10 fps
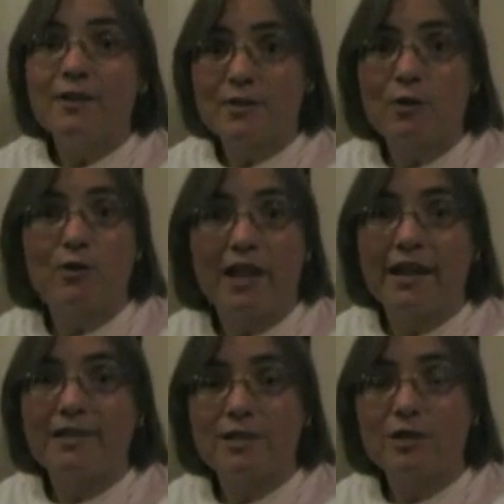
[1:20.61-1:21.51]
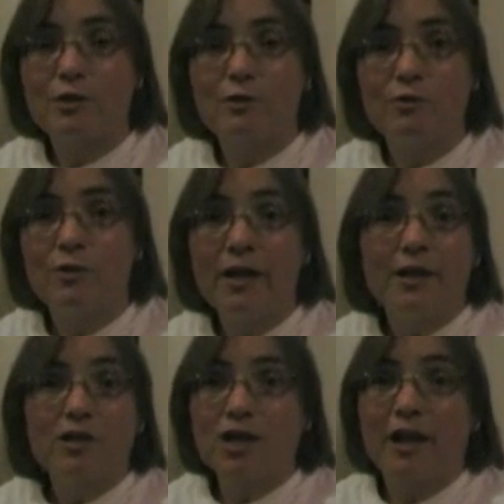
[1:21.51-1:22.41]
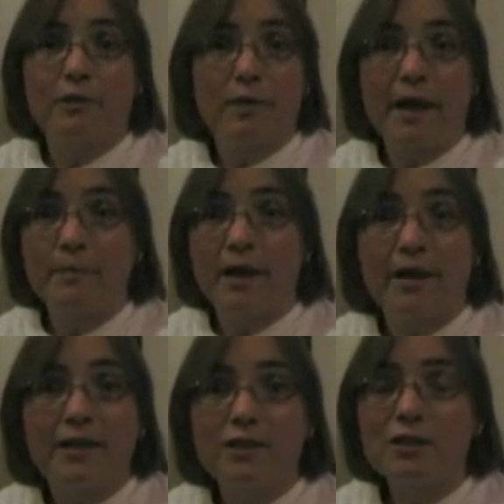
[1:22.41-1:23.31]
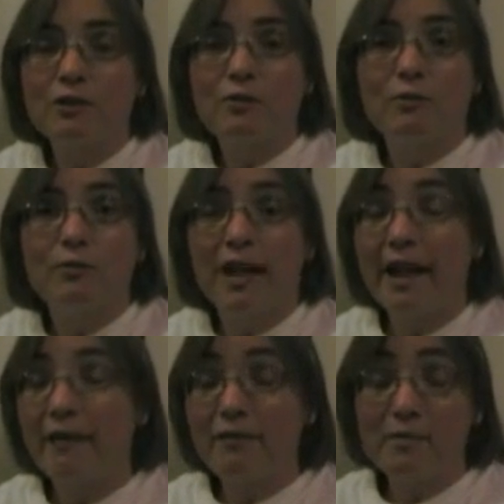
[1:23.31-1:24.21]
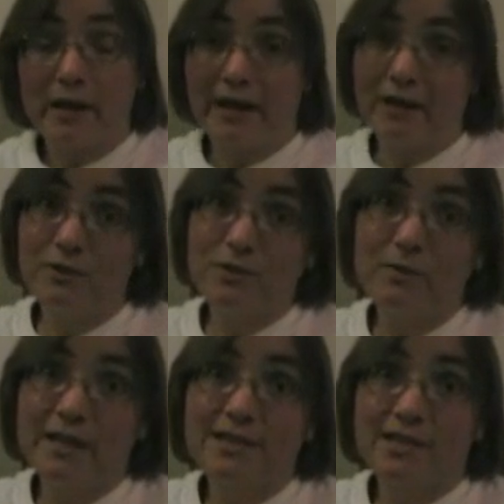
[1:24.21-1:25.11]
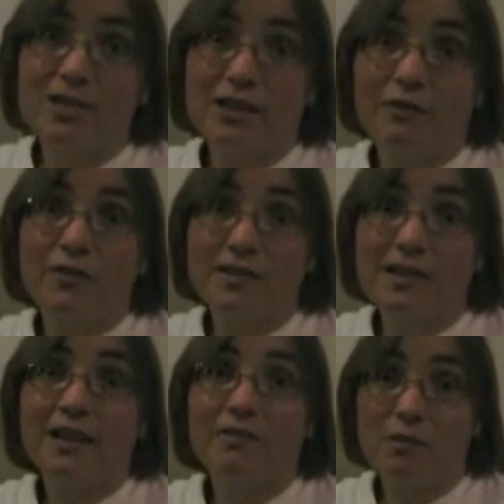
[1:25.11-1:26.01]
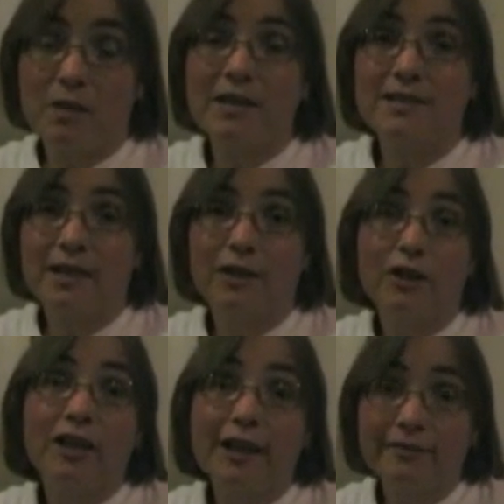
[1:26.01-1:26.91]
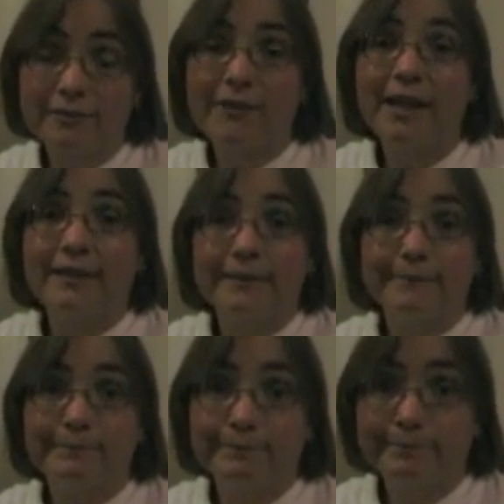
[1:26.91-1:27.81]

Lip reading: So thanks to Shinerama, to everybody who's made such a difference and given my son a good life. Thanks.